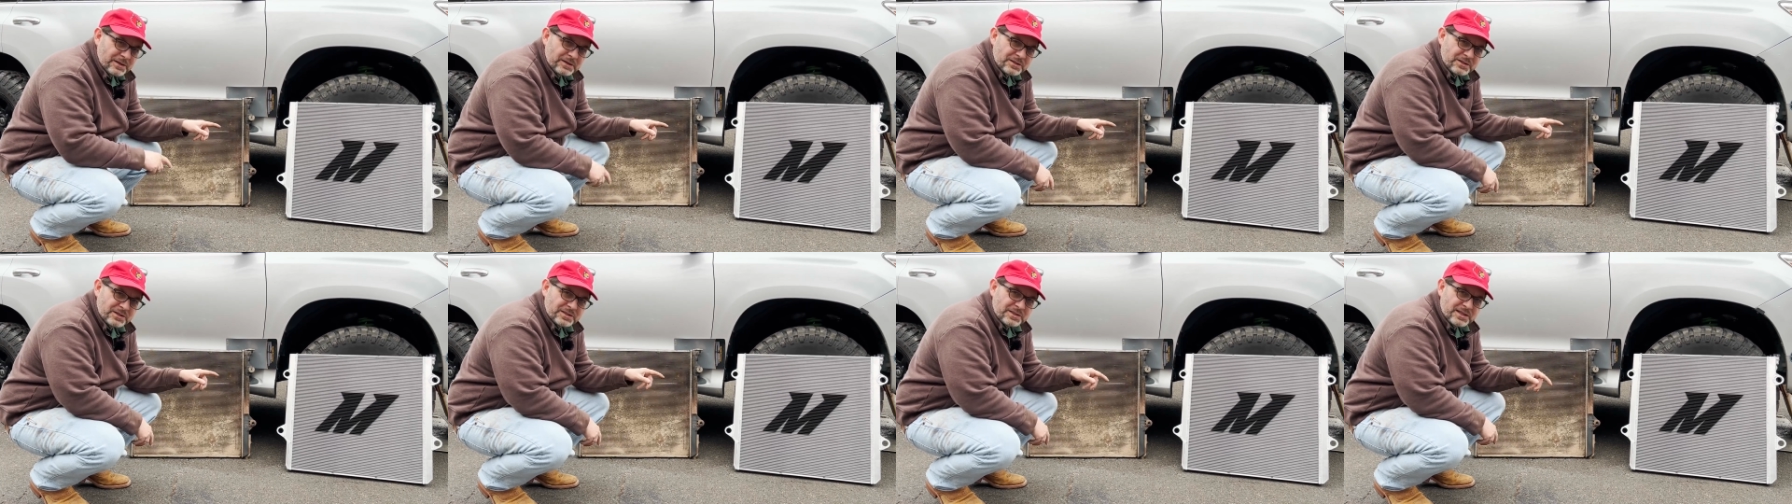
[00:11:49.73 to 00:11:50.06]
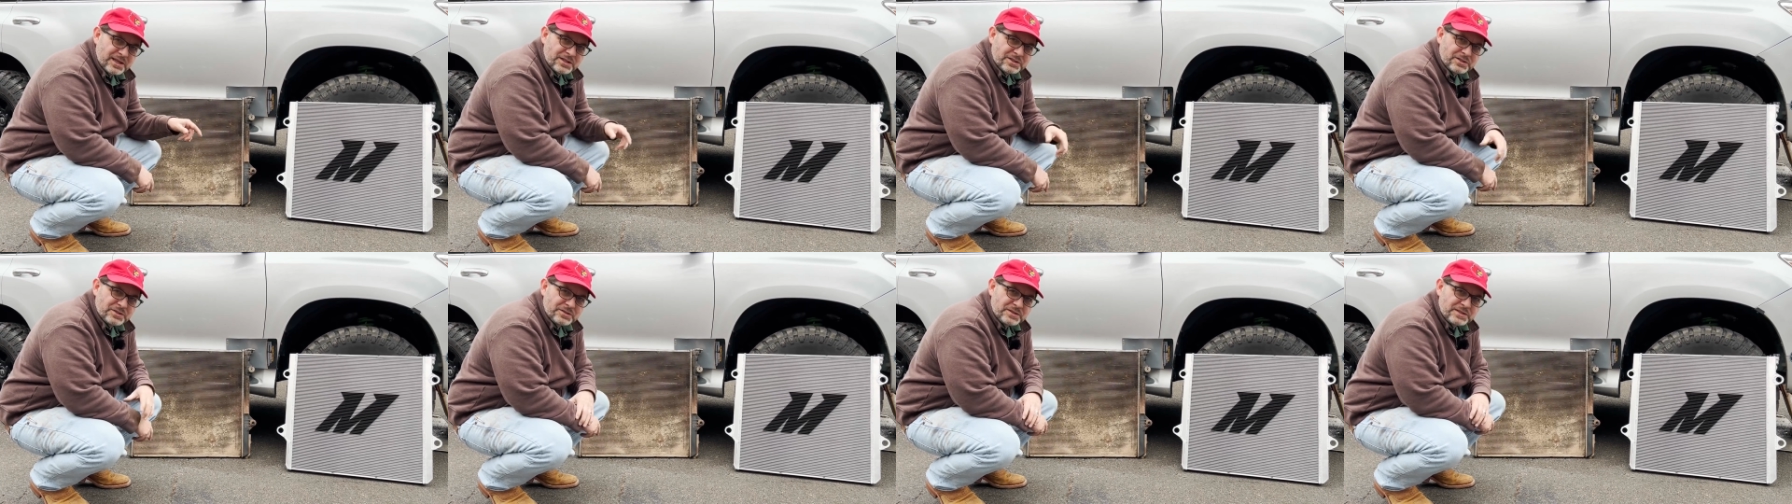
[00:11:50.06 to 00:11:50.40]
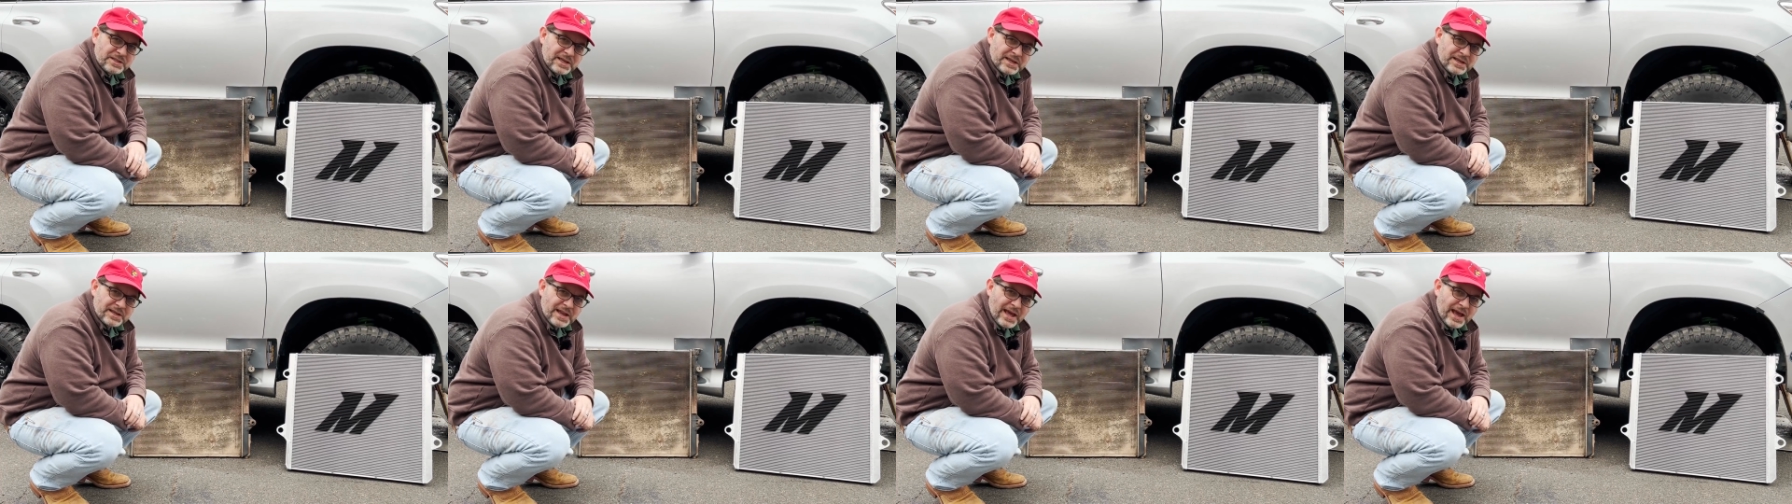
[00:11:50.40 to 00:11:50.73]
just as you
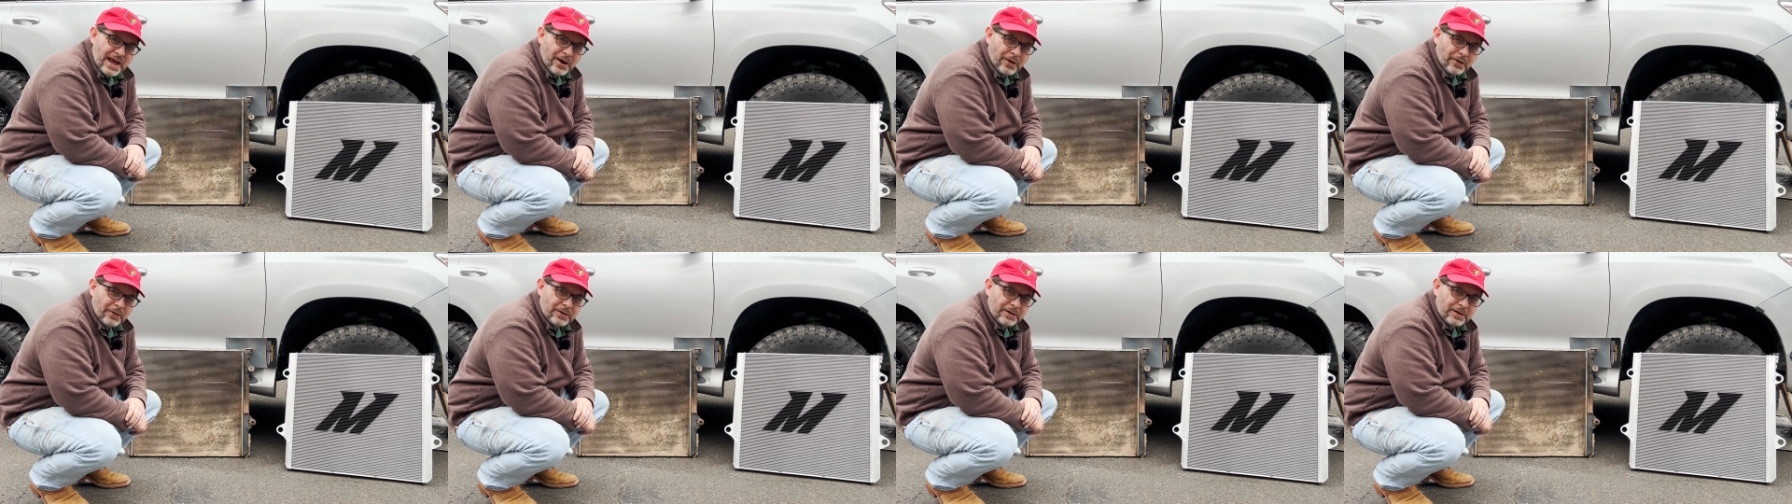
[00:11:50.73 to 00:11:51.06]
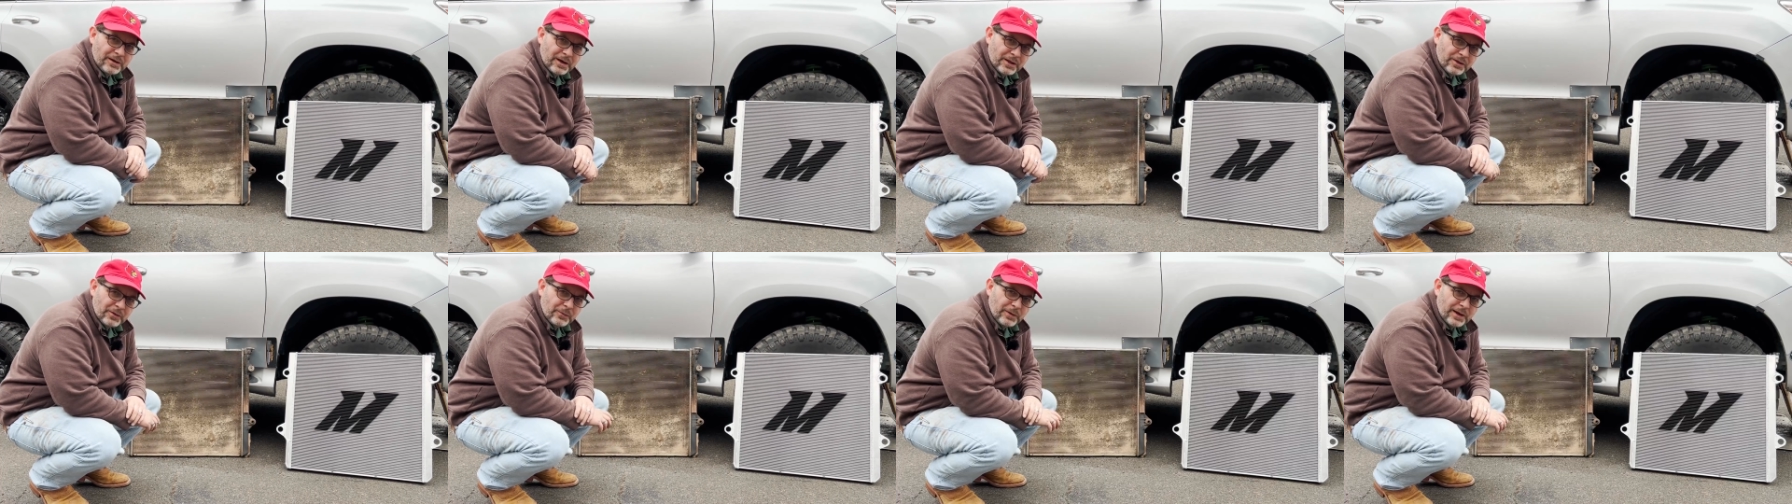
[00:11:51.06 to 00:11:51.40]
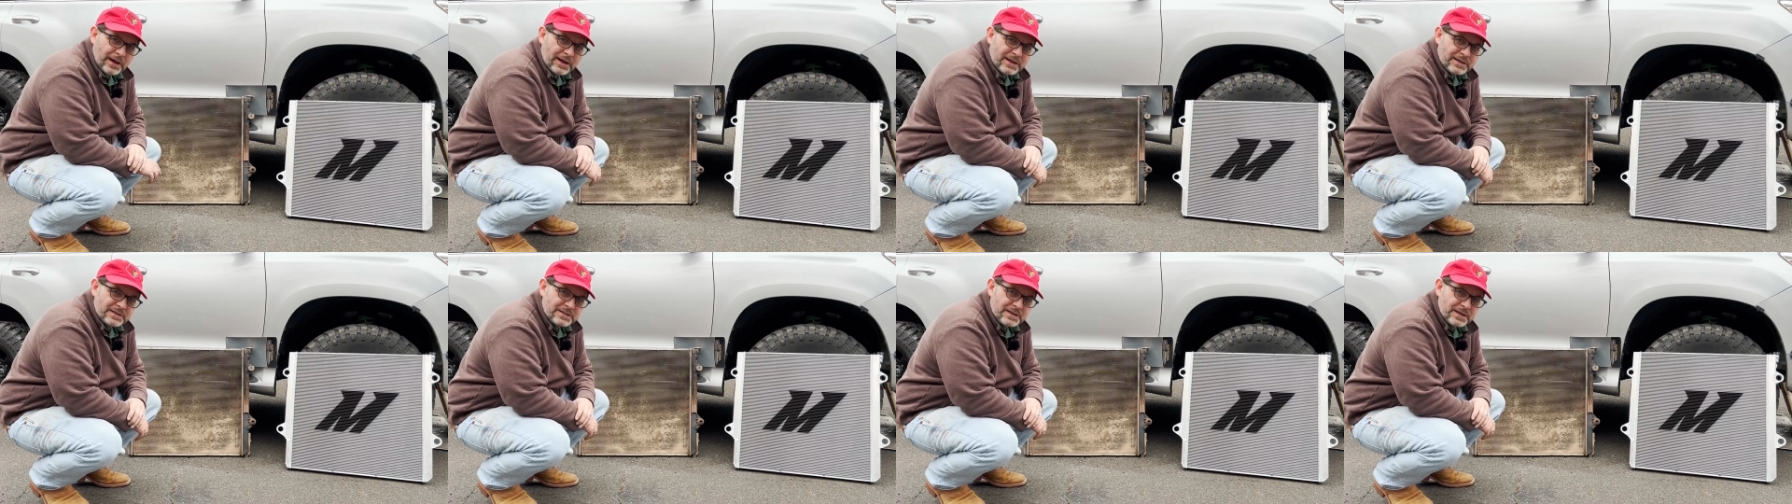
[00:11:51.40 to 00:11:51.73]
see it now.
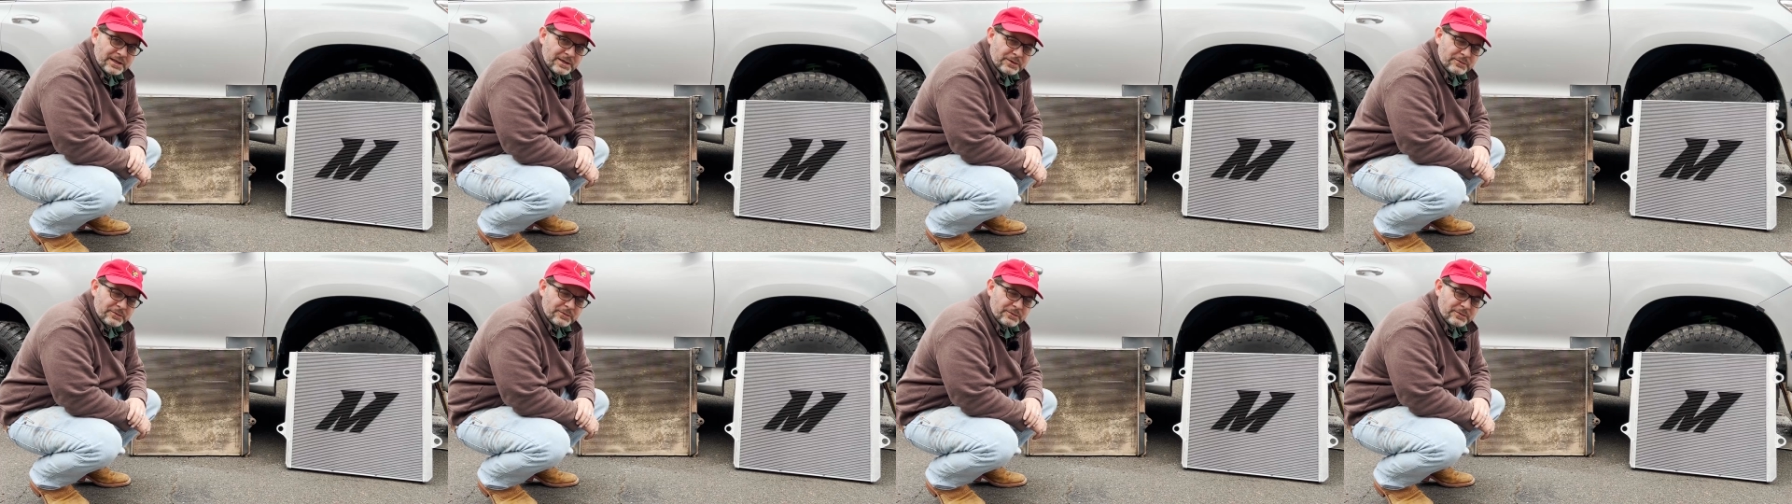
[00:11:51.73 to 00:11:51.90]
Otherwise,